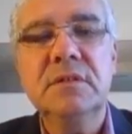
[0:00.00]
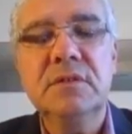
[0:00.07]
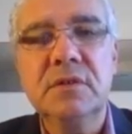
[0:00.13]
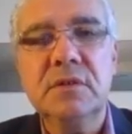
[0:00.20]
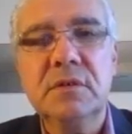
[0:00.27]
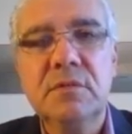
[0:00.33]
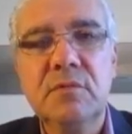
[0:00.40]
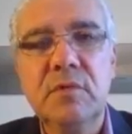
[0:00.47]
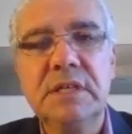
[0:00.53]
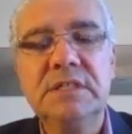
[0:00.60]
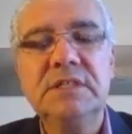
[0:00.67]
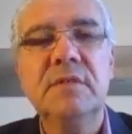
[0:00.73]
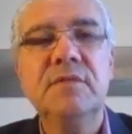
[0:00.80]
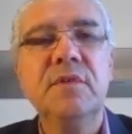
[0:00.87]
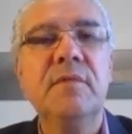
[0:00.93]
the
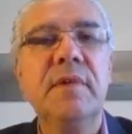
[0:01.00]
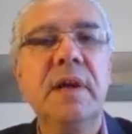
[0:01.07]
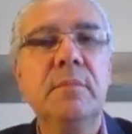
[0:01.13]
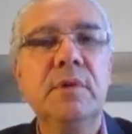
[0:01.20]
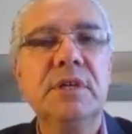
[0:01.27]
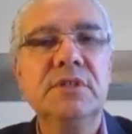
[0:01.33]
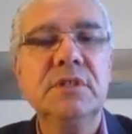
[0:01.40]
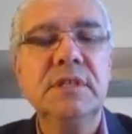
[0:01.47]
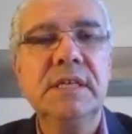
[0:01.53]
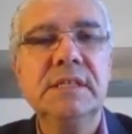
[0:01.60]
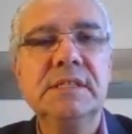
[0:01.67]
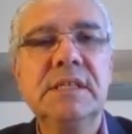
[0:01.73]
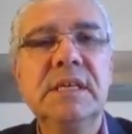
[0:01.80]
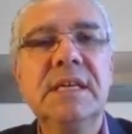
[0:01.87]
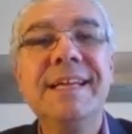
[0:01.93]
quality of your vibration
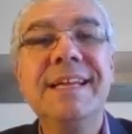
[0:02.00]
is,